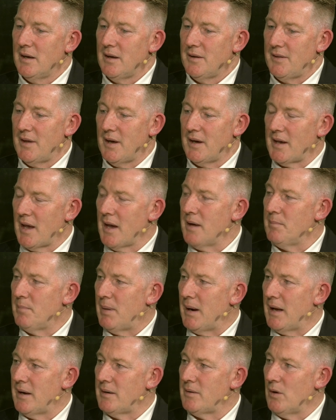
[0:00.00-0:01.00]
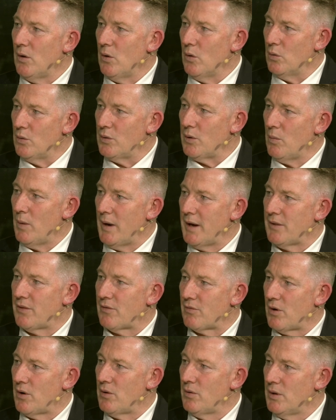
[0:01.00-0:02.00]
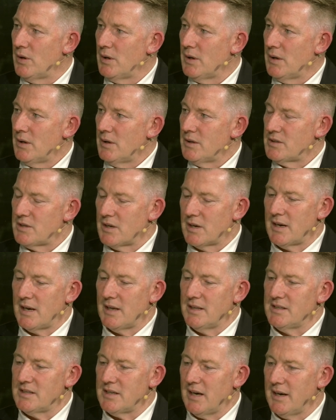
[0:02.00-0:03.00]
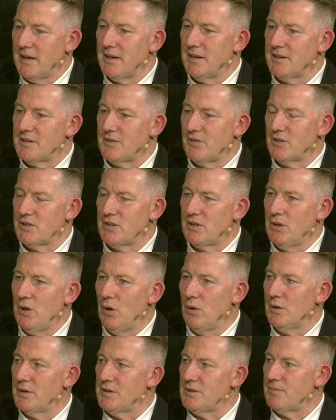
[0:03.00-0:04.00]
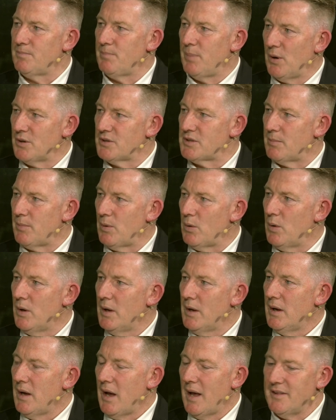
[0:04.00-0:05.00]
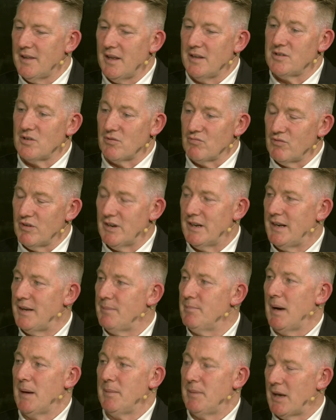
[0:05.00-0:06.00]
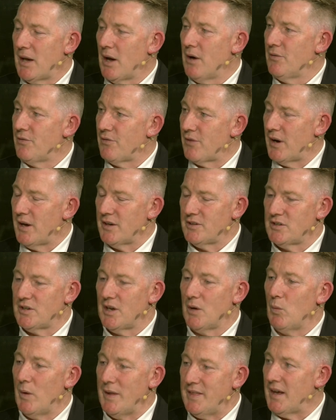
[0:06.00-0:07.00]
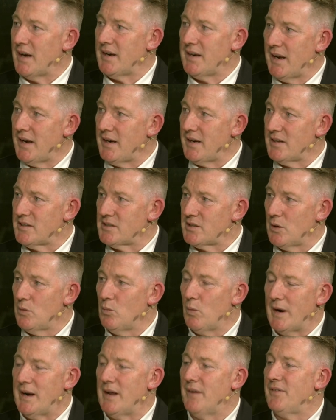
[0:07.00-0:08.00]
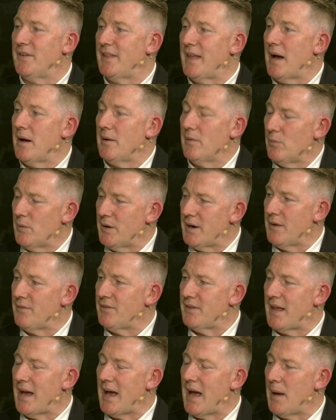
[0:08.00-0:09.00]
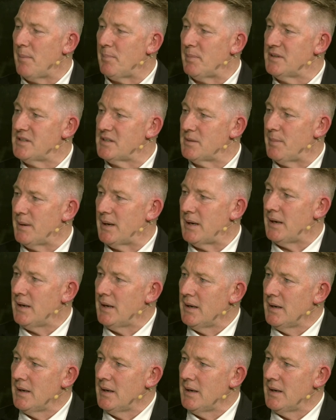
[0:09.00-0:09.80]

their mm. game plan all the way through to contain us for as long as possible, and then to really maybe go for it as, when they needed to, whenever that whenever that happened to be.